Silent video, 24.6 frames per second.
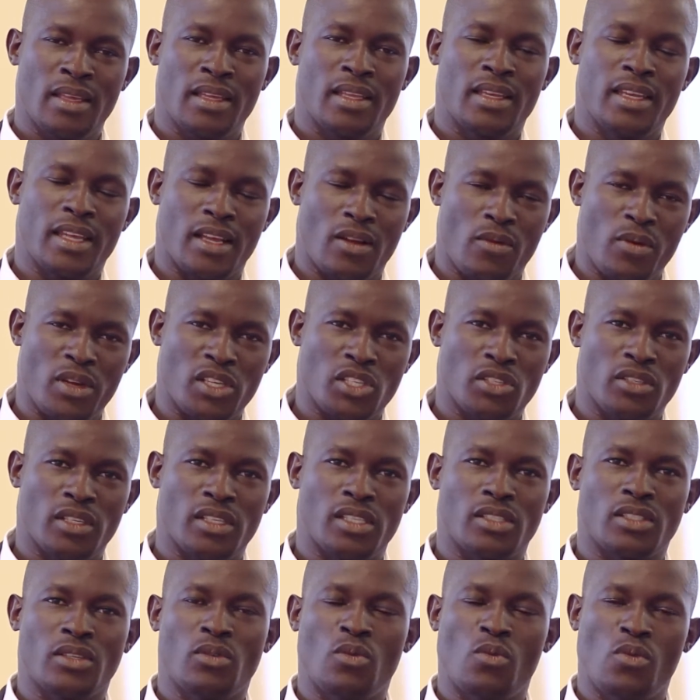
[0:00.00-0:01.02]
The question
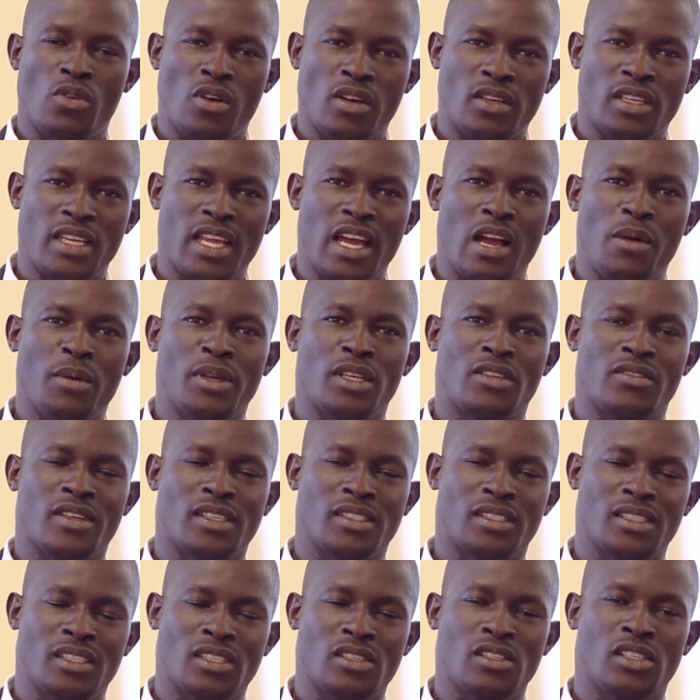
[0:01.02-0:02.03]
is, what are we
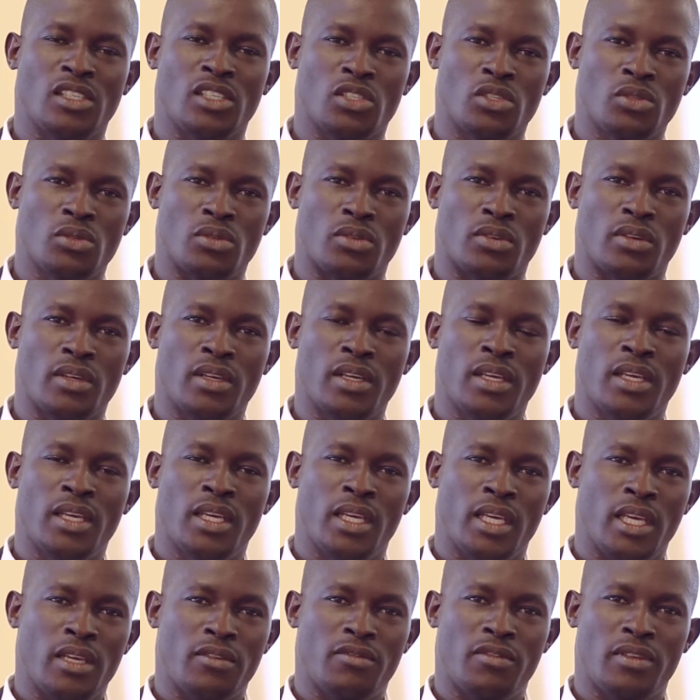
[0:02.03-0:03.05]
transitioning to?
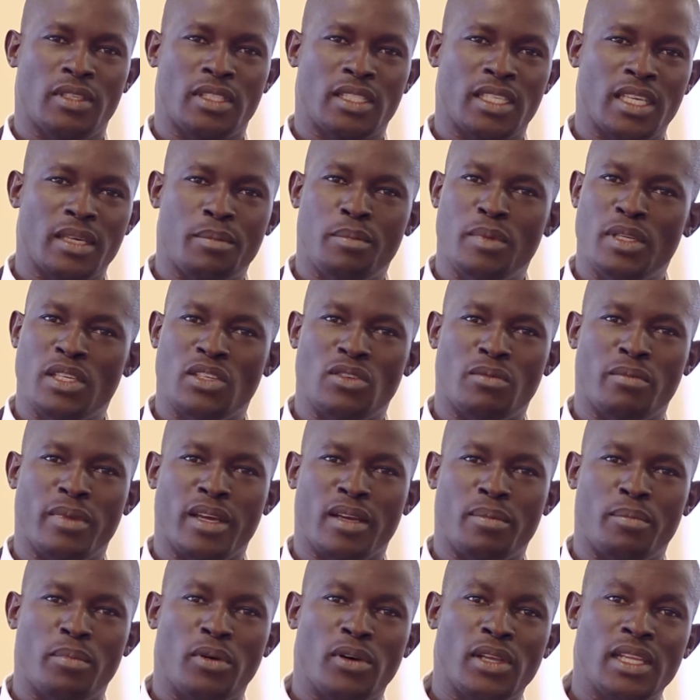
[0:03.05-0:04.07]
If we step in to
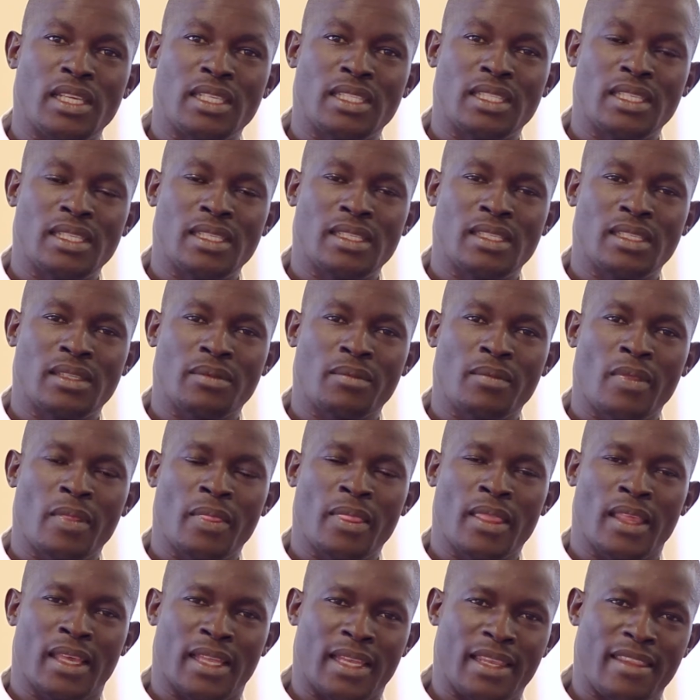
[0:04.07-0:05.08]
make policies,
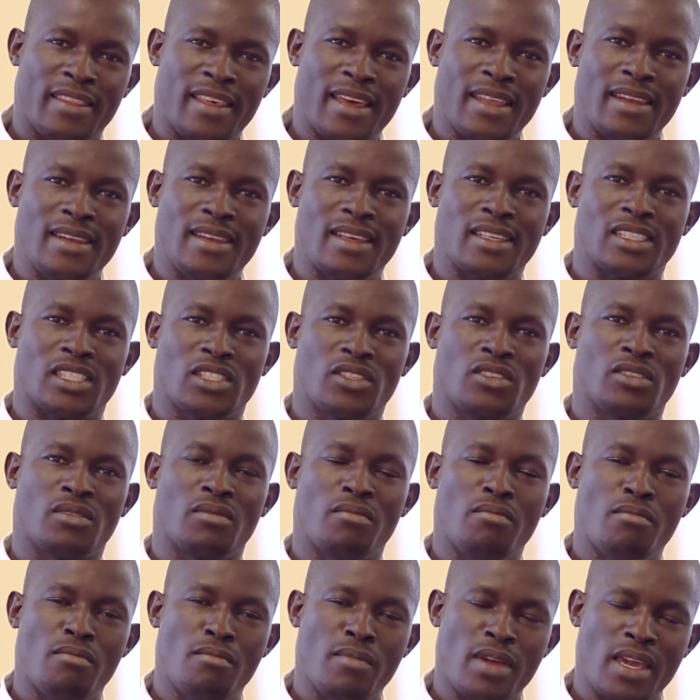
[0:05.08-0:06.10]
that does not
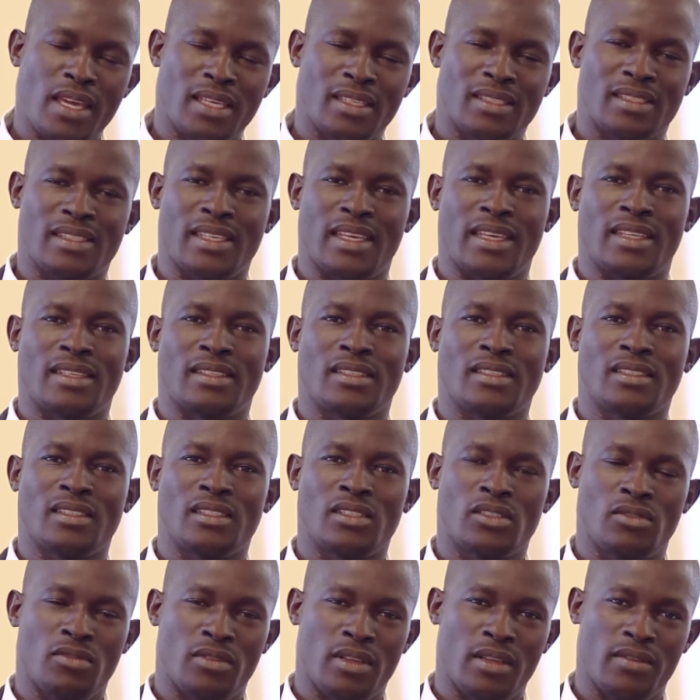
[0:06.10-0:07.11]
make sense
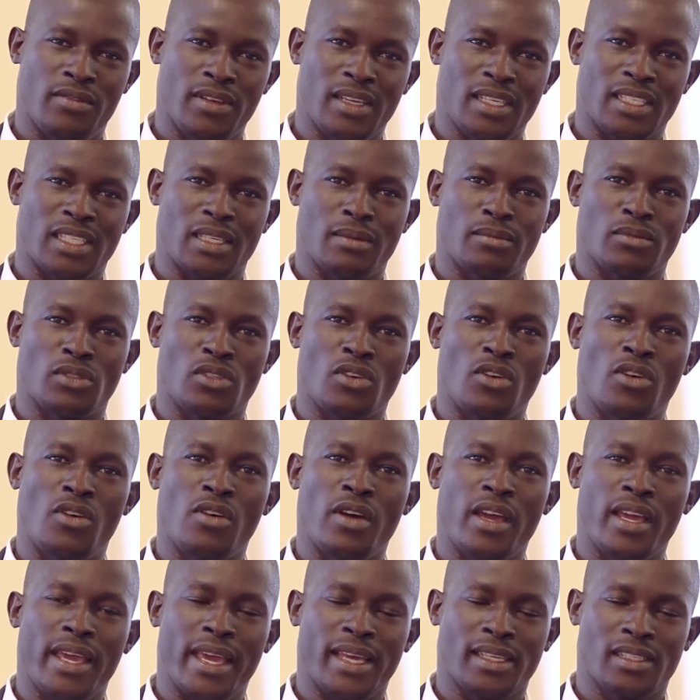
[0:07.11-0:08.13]
to the victims
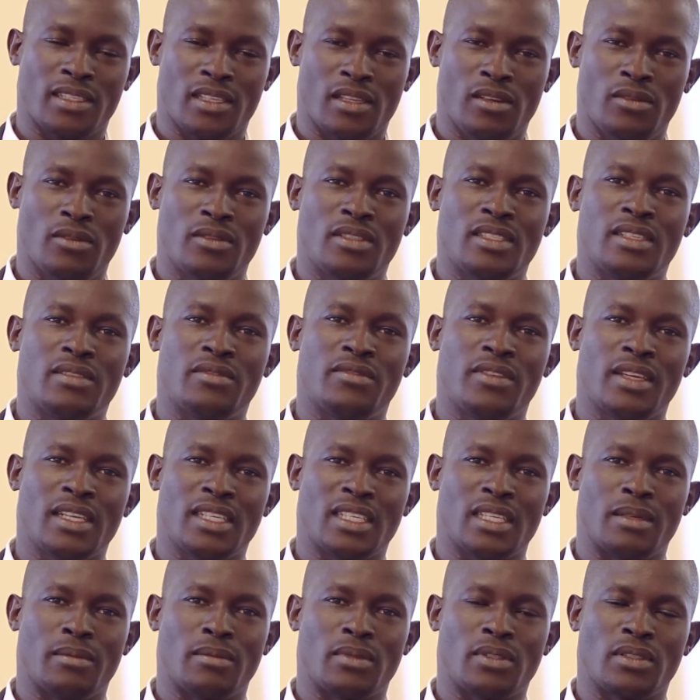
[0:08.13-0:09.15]
or excludes the
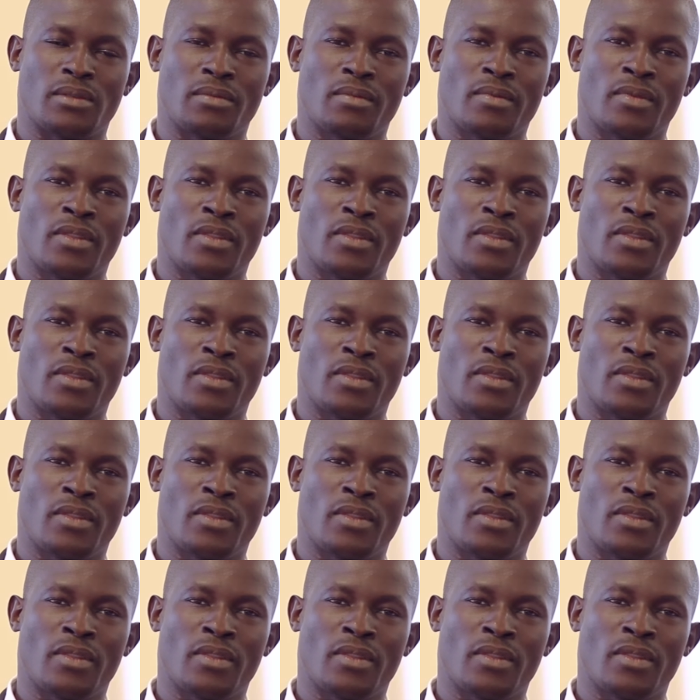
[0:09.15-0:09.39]
victims.